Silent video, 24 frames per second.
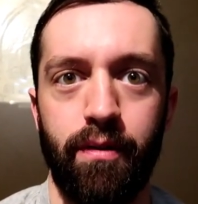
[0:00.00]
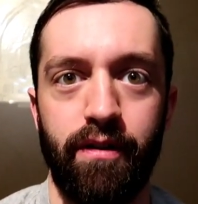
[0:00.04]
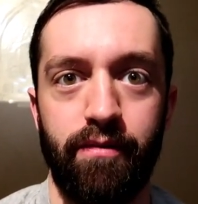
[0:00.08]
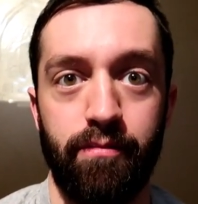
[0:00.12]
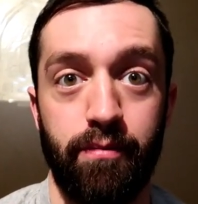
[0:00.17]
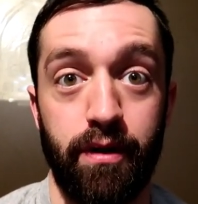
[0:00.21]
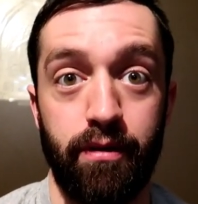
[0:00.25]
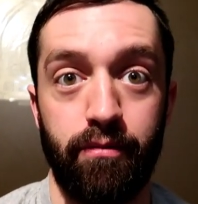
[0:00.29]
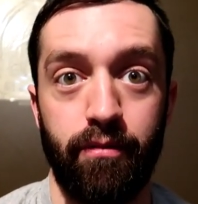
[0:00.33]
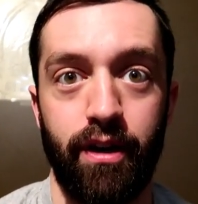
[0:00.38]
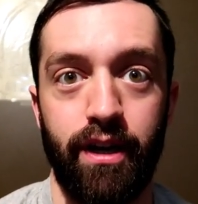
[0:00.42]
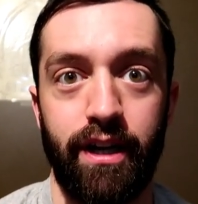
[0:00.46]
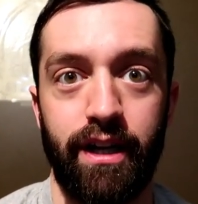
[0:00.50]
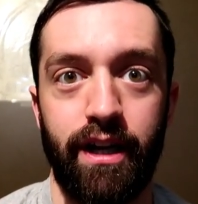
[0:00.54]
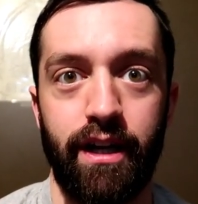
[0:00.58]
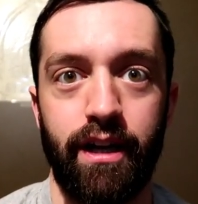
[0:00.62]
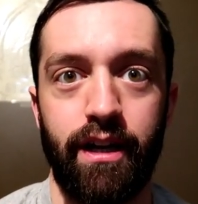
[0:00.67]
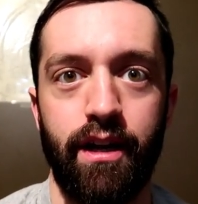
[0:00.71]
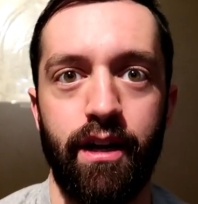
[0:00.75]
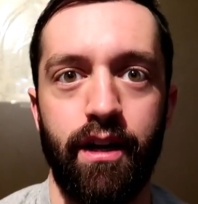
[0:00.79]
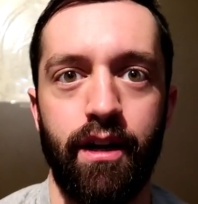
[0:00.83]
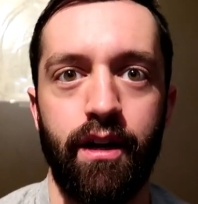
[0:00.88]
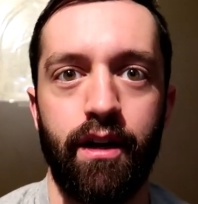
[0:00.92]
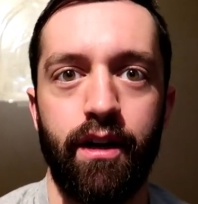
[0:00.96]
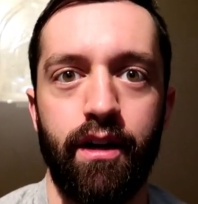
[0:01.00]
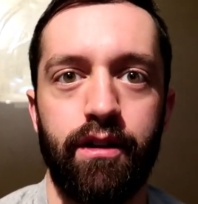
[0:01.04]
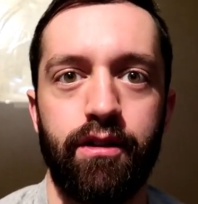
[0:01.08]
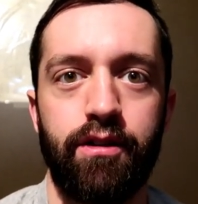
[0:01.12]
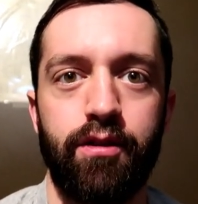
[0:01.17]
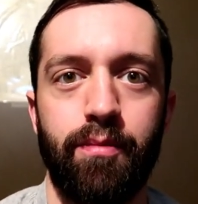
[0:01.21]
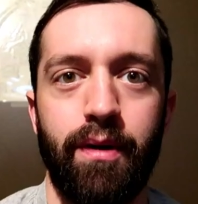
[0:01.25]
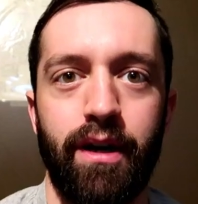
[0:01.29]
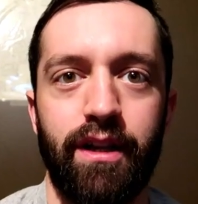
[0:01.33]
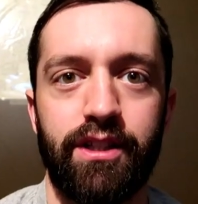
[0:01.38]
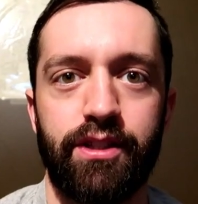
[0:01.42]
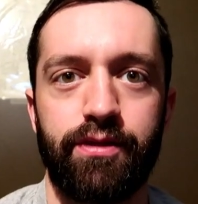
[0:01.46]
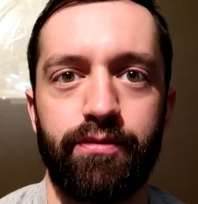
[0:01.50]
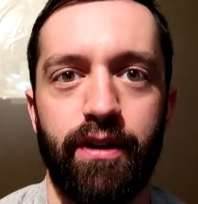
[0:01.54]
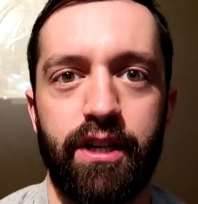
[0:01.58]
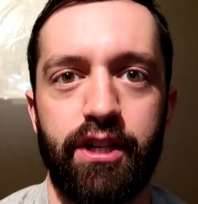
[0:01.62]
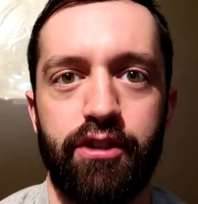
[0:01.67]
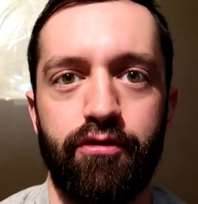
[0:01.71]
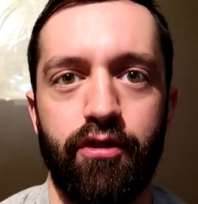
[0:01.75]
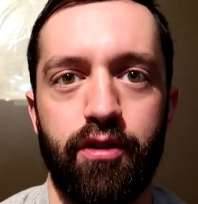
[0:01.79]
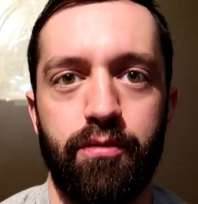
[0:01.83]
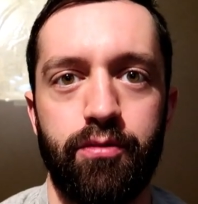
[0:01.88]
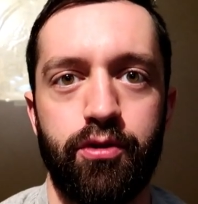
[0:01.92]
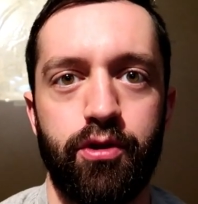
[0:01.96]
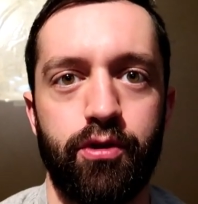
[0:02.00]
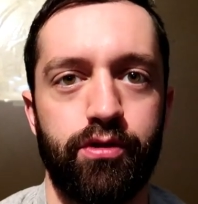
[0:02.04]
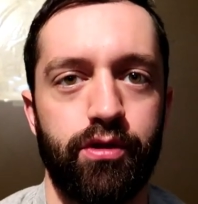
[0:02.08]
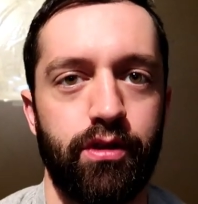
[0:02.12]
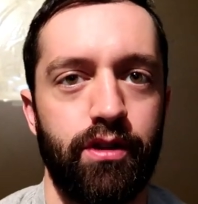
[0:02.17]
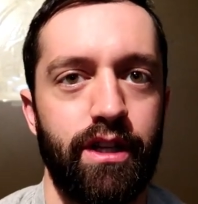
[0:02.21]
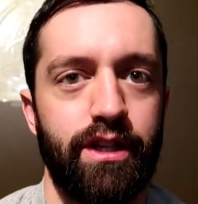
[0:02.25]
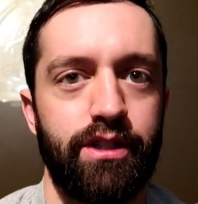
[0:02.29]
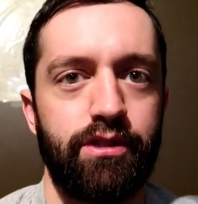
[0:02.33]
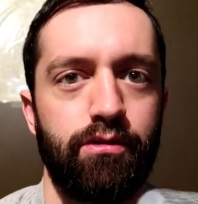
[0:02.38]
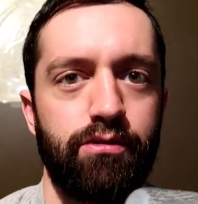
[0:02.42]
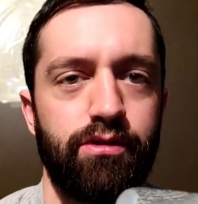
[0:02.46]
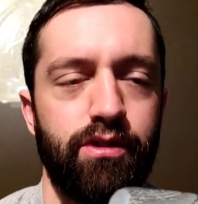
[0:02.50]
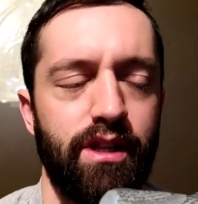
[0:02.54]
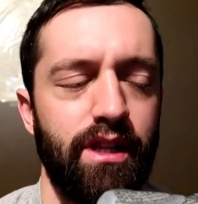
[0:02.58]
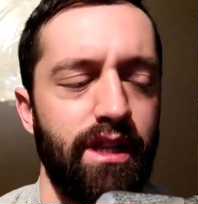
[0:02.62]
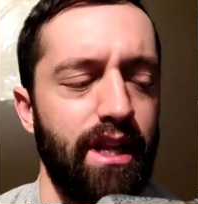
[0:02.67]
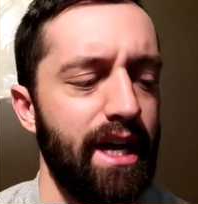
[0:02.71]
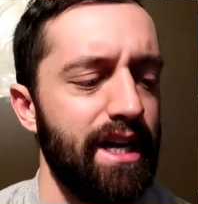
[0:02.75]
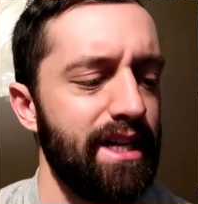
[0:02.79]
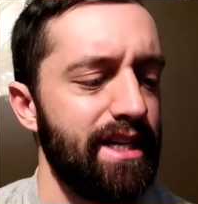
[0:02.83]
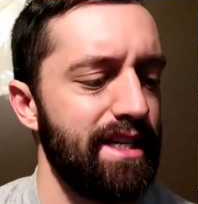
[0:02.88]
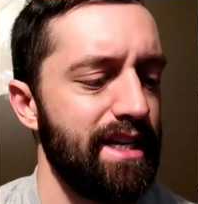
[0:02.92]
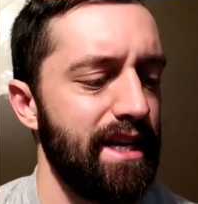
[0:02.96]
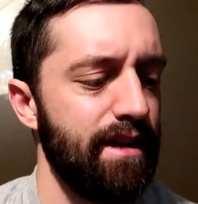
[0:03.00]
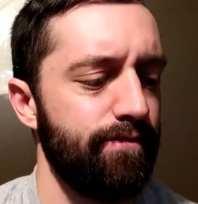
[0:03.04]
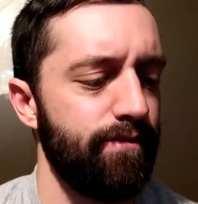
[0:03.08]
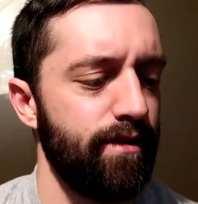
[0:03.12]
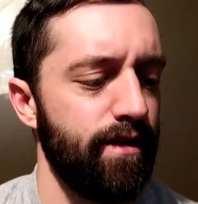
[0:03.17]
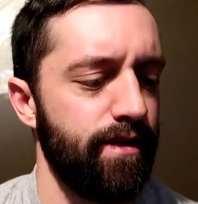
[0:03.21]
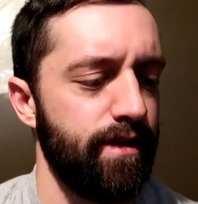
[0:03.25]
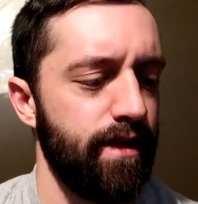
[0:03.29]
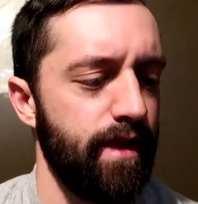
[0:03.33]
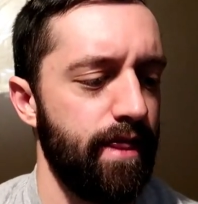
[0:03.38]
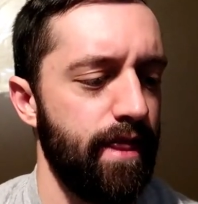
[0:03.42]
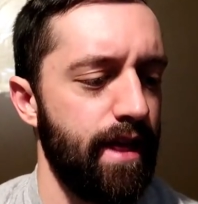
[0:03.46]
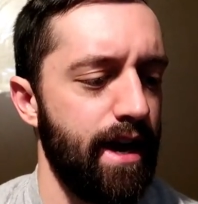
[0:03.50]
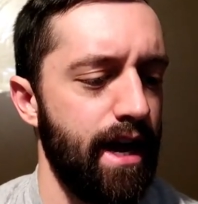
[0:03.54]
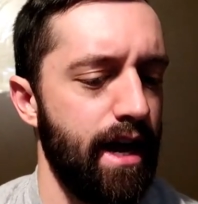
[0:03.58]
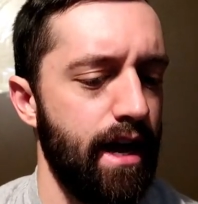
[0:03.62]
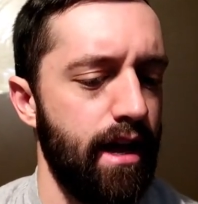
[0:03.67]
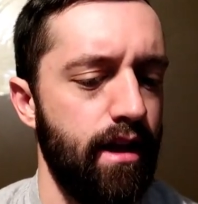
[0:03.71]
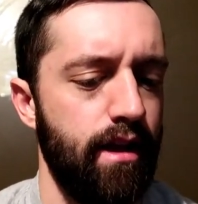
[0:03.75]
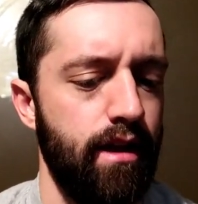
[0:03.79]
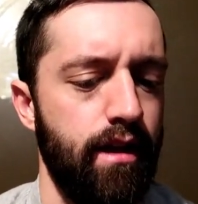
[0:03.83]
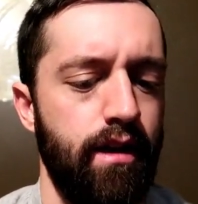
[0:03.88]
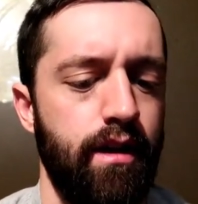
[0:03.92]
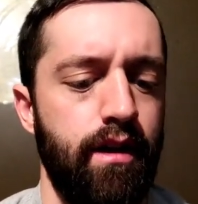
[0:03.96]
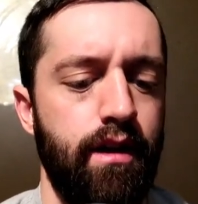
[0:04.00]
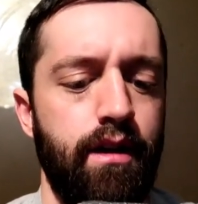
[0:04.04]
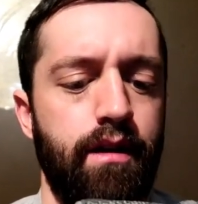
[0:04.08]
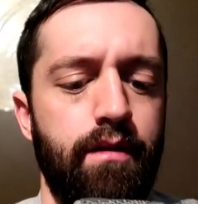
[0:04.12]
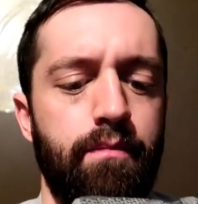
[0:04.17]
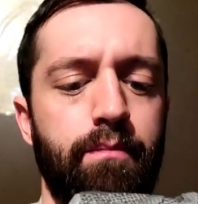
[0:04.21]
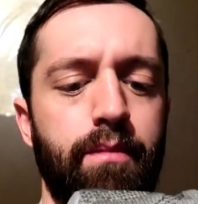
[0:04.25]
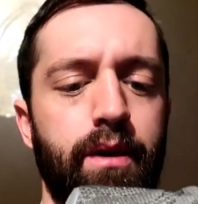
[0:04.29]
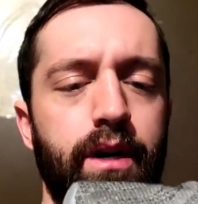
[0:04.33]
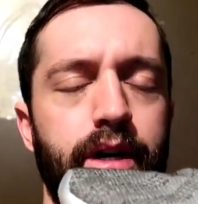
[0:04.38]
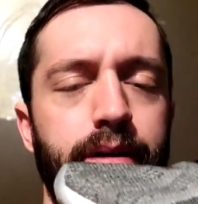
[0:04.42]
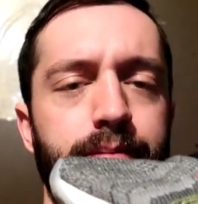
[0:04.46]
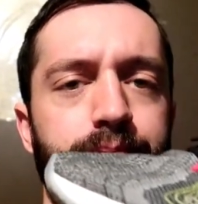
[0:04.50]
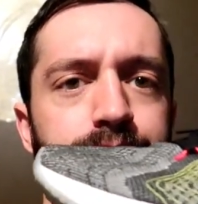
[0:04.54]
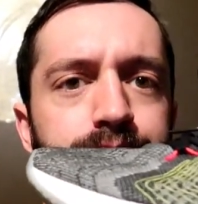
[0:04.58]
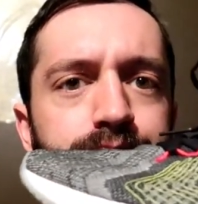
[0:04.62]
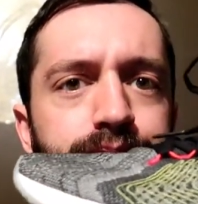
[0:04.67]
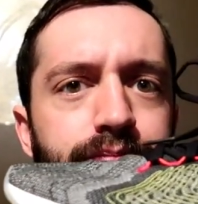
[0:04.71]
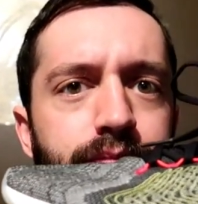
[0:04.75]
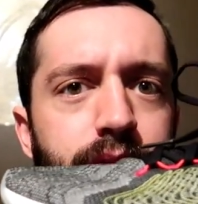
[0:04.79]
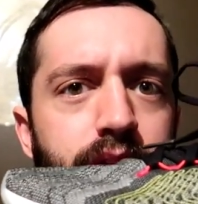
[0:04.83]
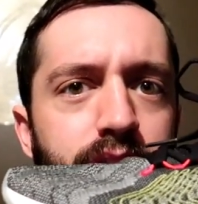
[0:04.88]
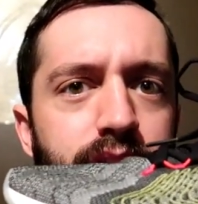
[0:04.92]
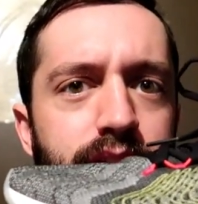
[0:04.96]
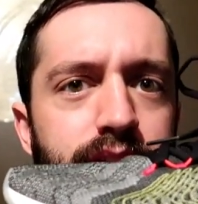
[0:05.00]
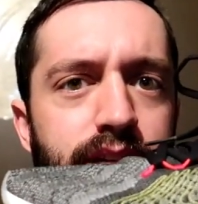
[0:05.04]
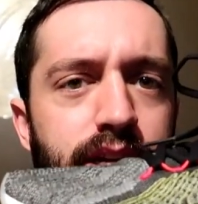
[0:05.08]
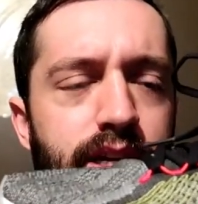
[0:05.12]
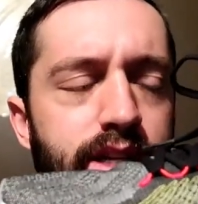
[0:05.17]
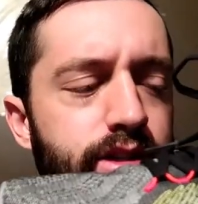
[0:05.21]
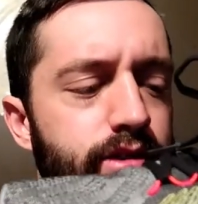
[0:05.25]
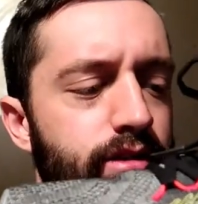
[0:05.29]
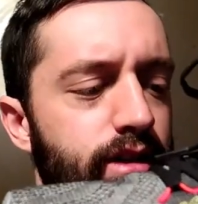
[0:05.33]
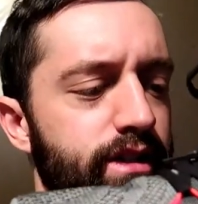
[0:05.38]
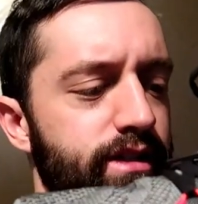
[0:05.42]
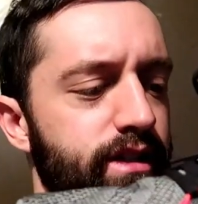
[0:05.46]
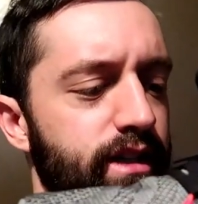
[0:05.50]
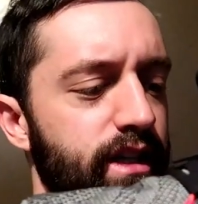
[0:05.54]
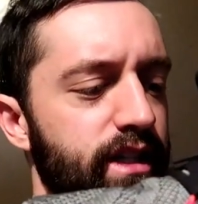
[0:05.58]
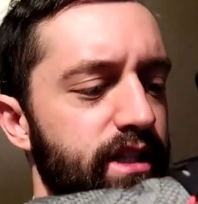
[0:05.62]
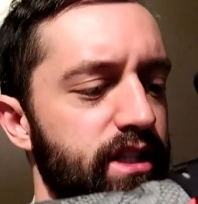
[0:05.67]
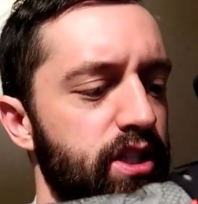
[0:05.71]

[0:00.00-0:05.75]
I've been running in New Balance Fresh Foam shoes a lot, so it's a lot different than that, but it's interesting.